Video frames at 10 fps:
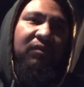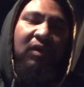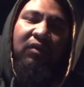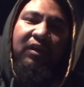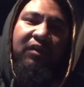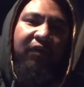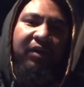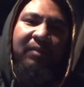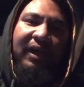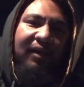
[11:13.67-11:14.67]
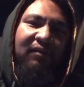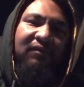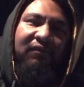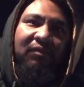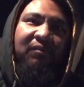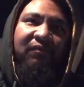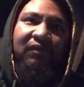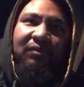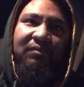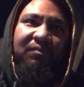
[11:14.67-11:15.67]
only 30 miles
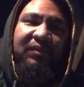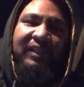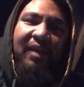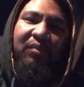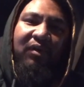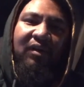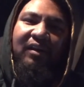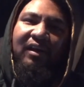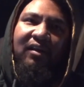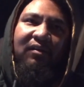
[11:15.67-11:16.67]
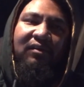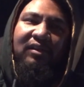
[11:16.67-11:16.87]
from San Bernardino